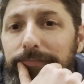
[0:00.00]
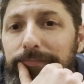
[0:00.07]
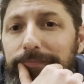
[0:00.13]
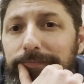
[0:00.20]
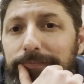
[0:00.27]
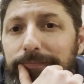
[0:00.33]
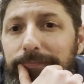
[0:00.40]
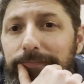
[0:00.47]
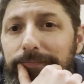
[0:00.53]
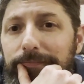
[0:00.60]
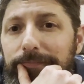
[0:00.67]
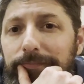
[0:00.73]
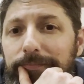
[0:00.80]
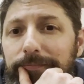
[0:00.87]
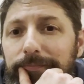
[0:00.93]

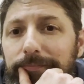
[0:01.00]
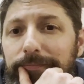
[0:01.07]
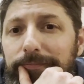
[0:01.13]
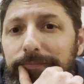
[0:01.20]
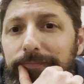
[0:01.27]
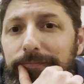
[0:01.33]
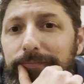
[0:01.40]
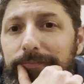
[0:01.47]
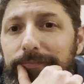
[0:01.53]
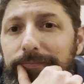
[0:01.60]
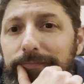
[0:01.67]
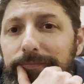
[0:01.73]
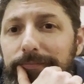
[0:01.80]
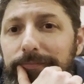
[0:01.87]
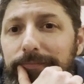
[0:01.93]

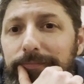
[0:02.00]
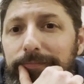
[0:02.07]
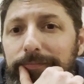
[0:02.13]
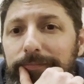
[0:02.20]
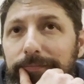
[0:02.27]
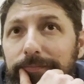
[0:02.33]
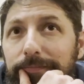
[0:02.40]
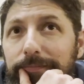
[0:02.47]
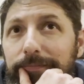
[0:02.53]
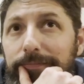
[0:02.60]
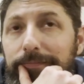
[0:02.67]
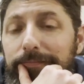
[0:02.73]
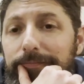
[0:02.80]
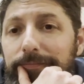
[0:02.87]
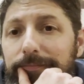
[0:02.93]

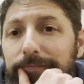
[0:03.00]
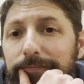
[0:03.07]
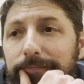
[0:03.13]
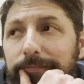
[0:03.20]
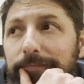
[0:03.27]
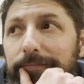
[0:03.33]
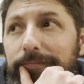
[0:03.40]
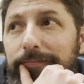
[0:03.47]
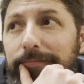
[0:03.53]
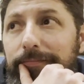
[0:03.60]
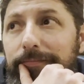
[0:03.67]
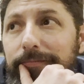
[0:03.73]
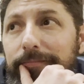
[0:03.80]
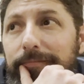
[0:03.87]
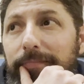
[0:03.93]

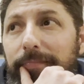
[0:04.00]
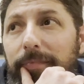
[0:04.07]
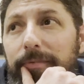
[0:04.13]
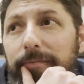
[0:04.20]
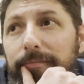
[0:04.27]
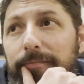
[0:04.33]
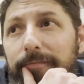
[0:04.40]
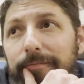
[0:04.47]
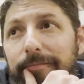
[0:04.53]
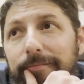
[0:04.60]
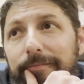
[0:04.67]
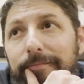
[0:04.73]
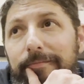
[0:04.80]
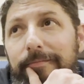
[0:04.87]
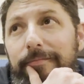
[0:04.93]
The person shown says nothing.